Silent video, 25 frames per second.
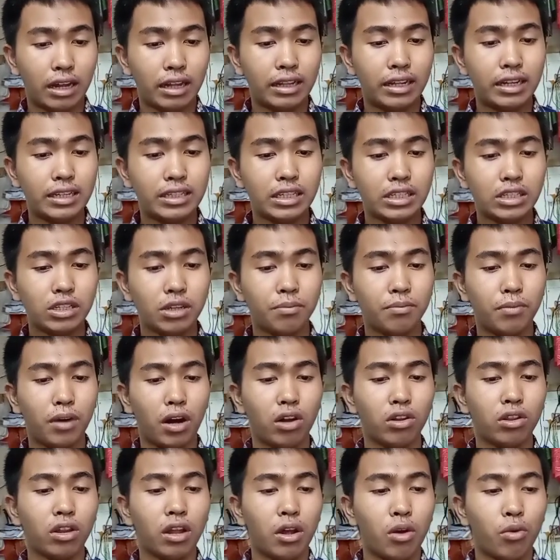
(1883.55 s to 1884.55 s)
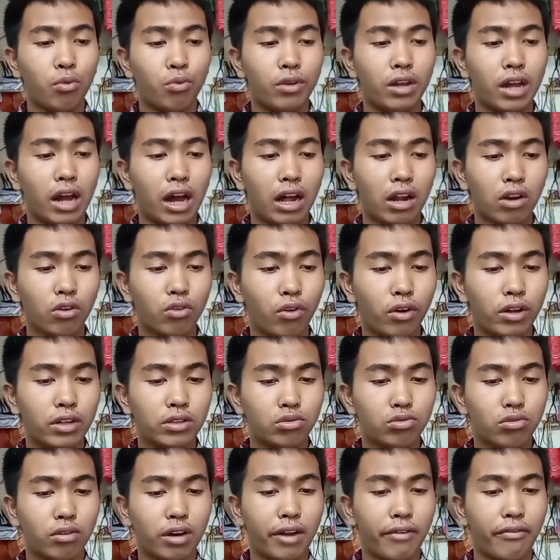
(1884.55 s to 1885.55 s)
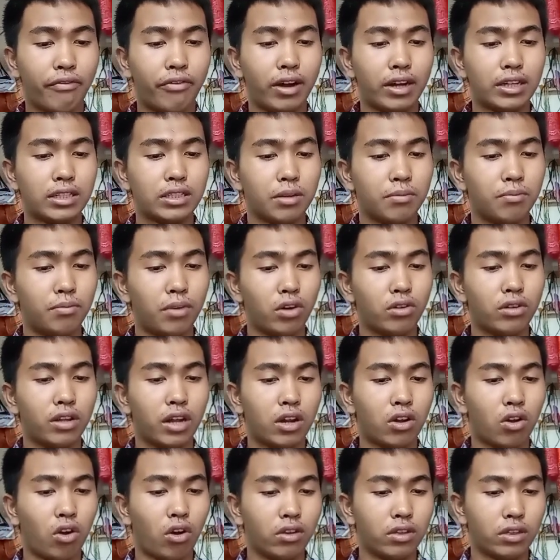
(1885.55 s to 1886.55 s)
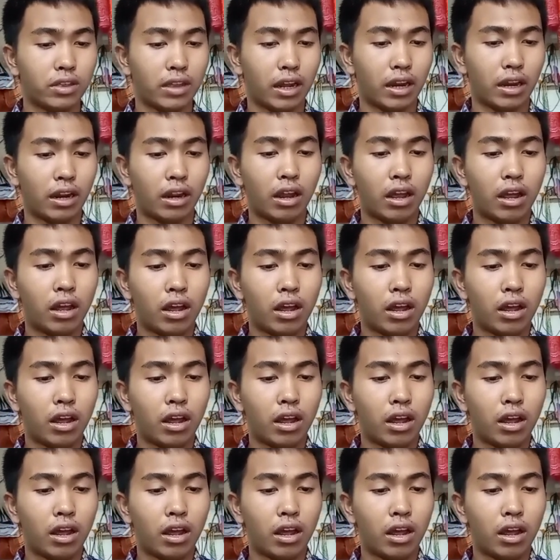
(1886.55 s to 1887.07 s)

This is about we are going to revise about the content